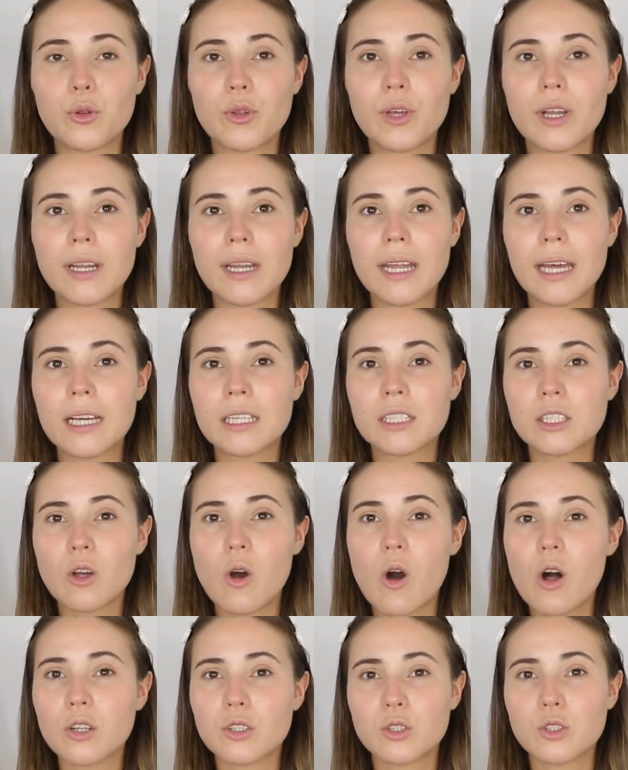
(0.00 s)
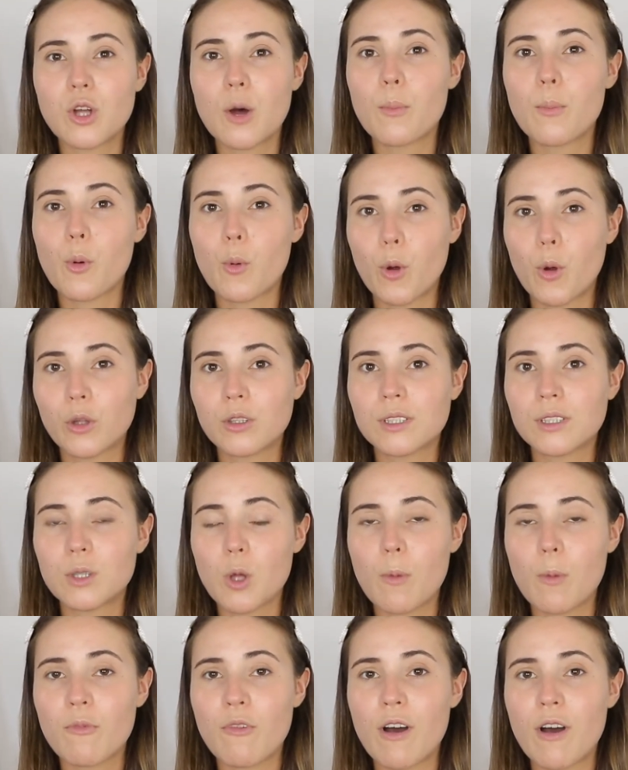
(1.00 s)
the NYX Can't Stop Won't
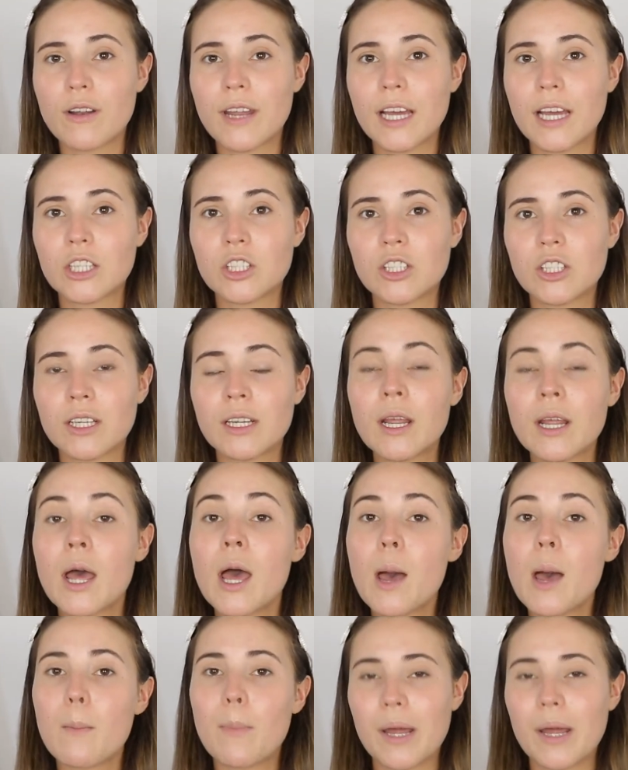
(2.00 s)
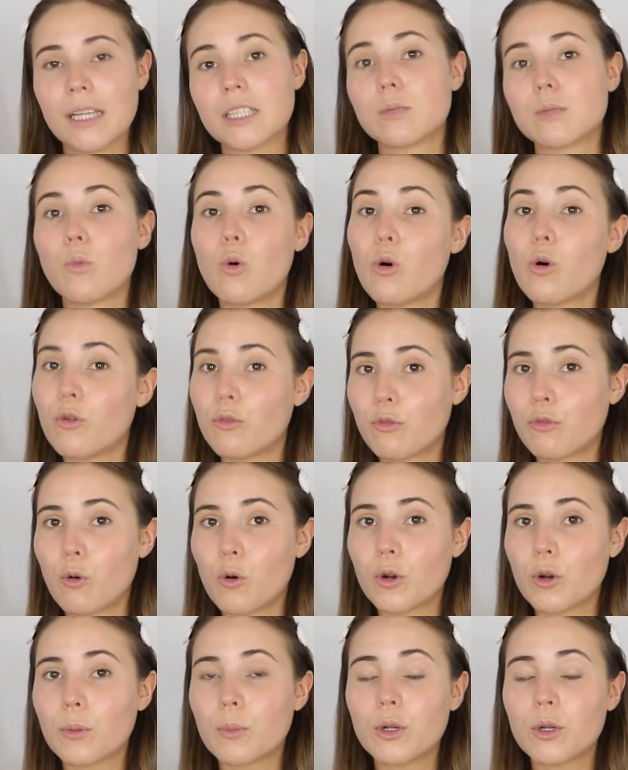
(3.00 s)
Stop foundation, but it's more
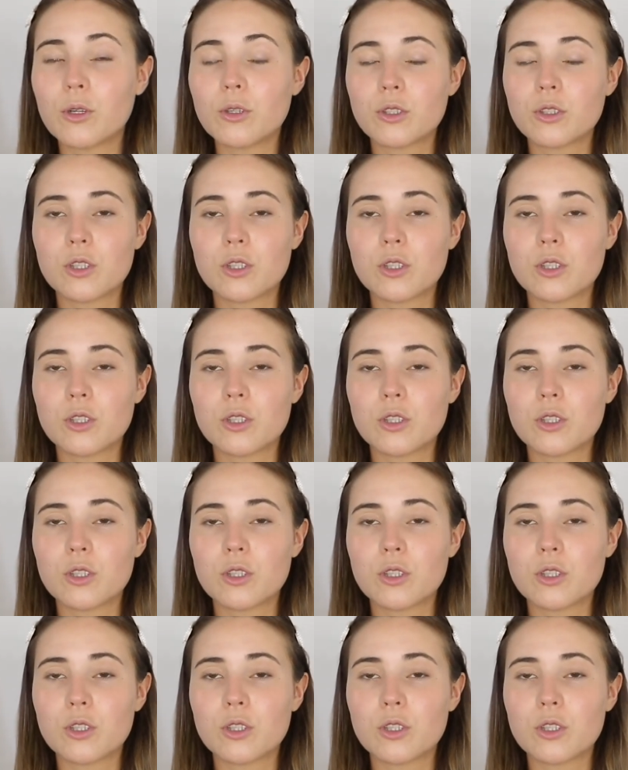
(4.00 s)
affordable.